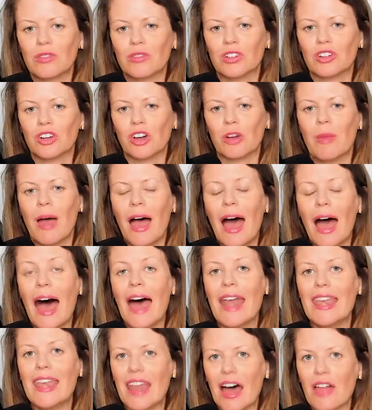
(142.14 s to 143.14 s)
of the term
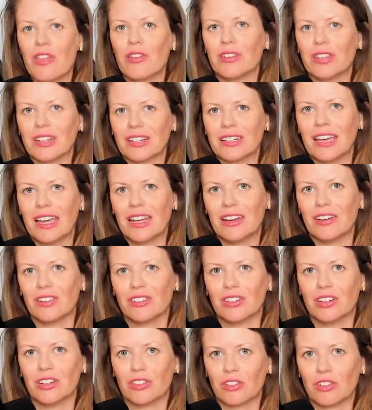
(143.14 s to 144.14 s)
another
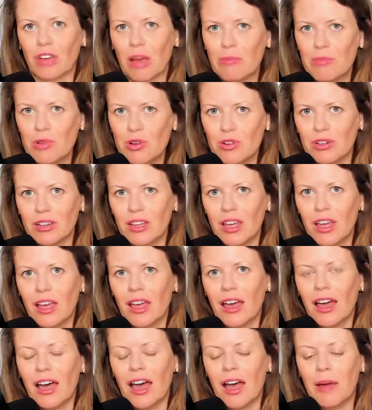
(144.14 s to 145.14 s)
dictator to describe Putin
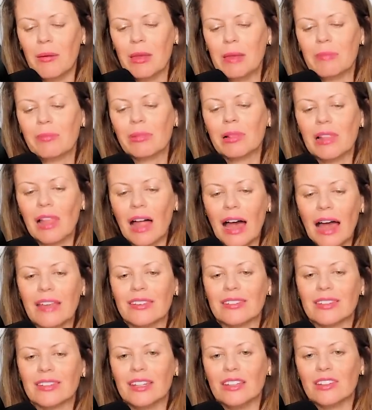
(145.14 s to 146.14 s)

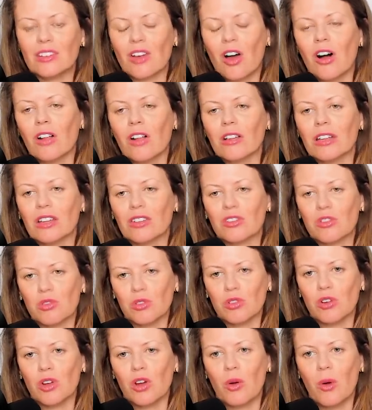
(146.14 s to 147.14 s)
implies that he's calling
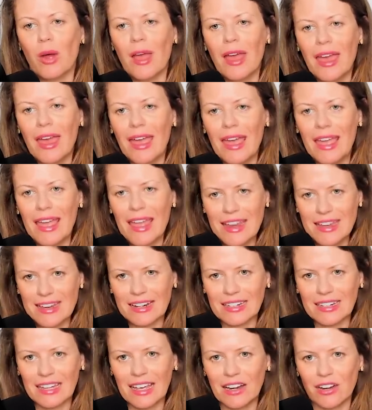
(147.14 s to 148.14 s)
Trudeau a
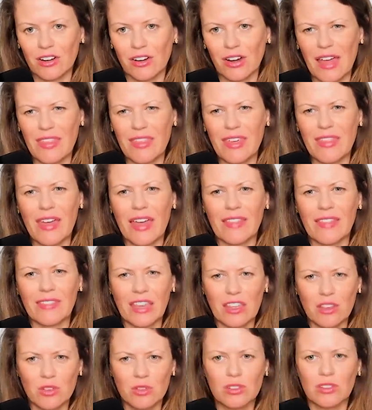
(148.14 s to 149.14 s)
dictator. And then
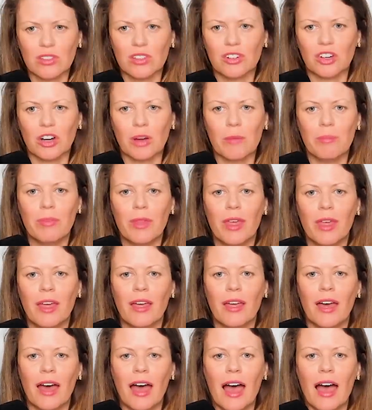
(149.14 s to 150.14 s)
that use of the term,
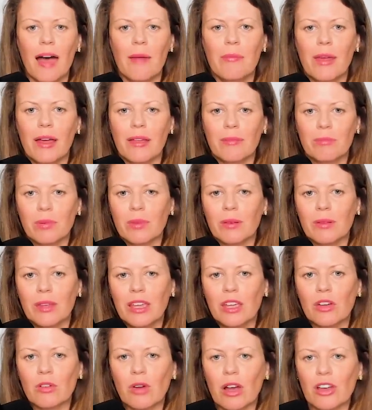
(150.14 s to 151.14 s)

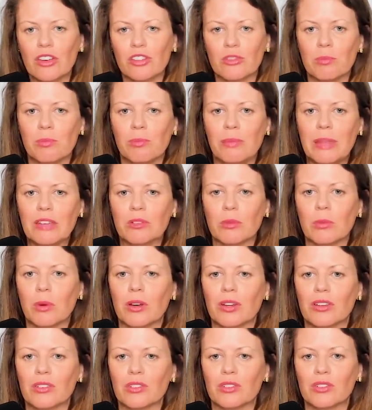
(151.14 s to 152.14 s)
he crushed peaceful
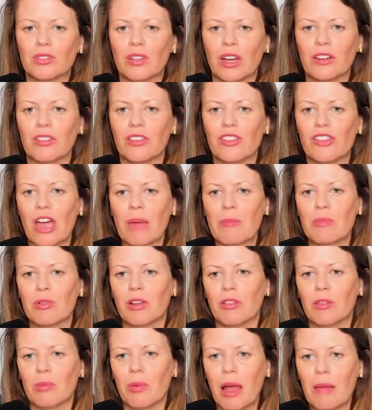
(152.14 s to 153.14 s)
protesters under the jackboot
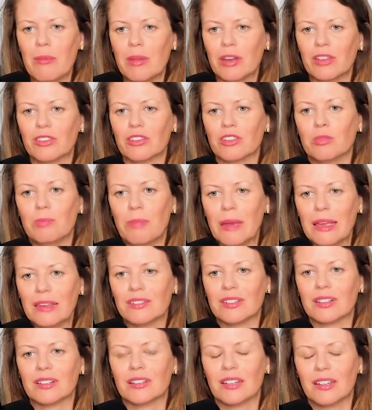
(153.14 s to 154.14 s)
of the Prime Minister's
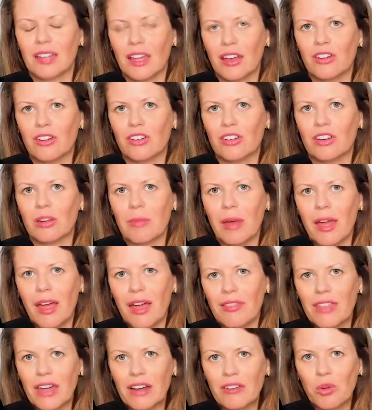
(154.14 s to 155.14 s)
basic dictatorship,
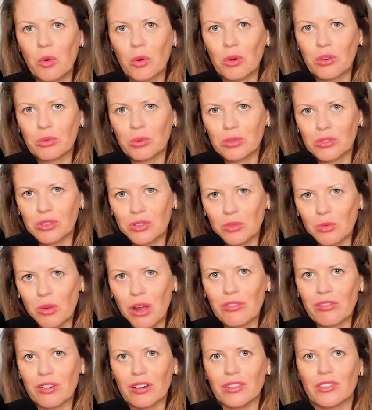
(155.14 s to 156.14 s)
that of course was in
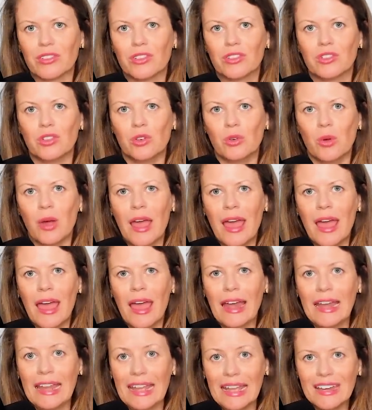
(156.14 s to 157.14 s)
reference to
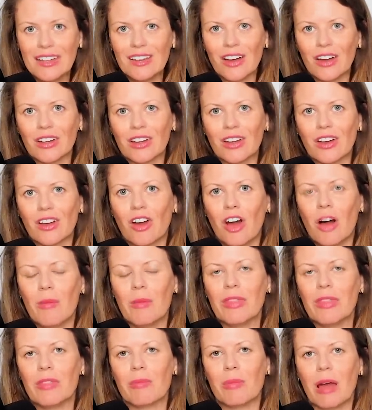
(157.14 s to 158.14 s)
an idiotic
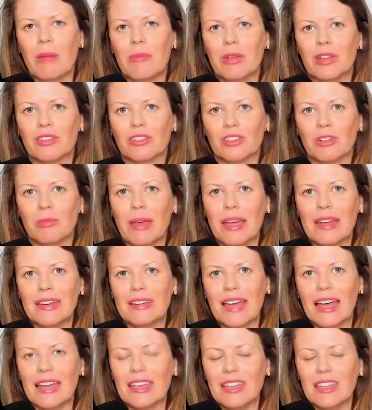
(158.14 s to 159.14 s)
comment the Prime Minister
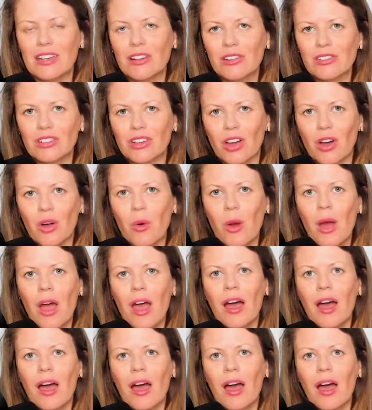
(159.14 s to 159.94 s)
made 10 years ago,